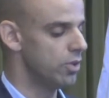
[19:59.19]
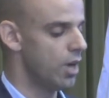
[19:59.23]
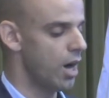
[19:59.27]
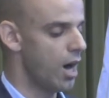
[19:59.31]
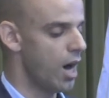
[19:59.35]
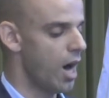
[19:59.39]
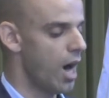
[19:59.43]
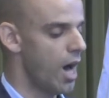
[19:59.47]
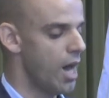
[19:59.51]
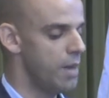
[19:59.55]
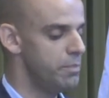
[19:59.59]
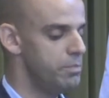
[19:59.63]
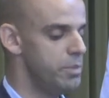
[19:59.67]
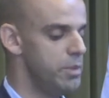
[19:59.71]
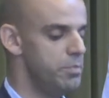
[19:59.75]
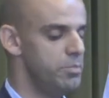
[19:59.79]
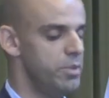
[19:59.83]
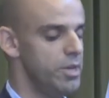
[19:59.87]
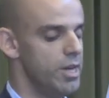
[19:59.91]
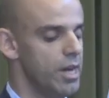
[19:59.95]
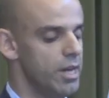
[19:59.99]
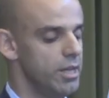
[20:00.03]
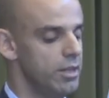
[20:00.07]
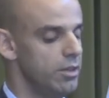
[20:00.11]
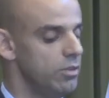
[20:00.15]
high
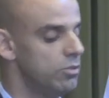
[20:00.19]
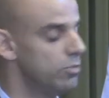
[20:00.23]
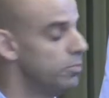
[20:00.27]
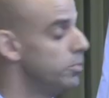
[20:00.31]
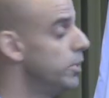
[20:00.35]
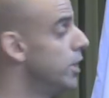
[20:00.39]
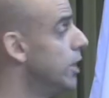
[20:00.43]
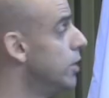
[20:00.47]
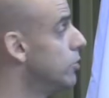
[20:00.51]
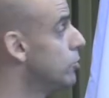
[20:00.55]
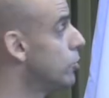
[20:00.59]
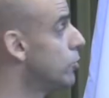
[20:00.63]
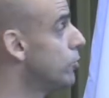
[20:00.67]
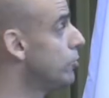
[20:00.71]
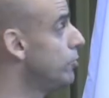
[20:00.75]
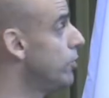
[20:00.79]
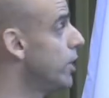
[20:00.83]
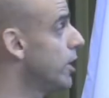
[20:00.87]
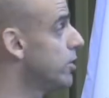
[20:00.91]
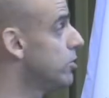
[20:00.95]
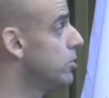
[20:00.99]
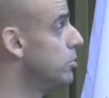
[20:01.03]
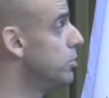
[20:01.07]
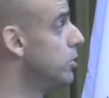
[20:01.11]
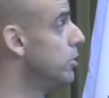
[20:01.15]
PPA displays or
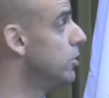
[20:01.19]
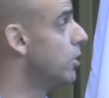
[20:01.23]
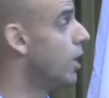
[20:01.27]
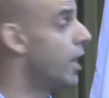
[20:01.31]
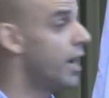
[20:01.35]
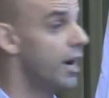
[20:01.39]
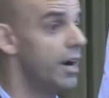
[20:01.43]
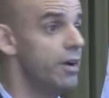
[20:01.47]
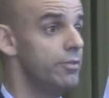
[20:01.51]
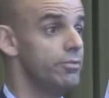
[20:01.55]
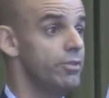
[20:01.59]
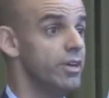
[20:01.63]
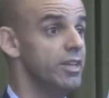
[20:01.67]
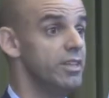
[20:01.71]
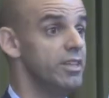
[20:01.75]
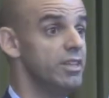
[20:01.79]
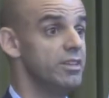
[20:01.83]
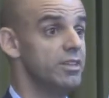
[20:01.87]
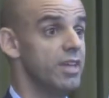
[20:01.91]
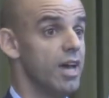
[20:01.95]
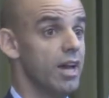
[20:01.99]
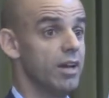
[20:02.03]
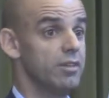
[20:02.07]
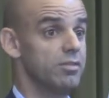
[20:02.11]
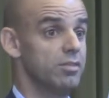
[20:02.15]
flexible
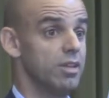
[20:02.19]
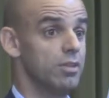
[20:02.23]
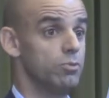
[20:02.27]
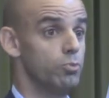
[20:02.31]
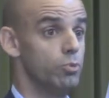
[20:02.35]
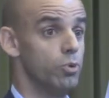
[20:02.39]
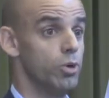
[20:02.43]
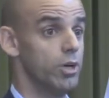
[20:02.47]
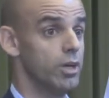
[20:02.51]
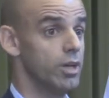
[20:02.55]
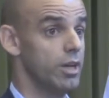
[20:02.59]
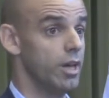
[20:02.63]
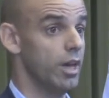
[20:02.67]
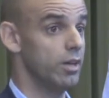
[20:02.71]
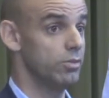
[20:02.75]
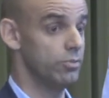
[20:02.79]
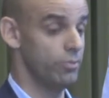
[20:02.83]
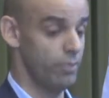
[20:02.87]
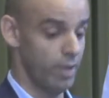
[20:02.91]
RFID tags that work as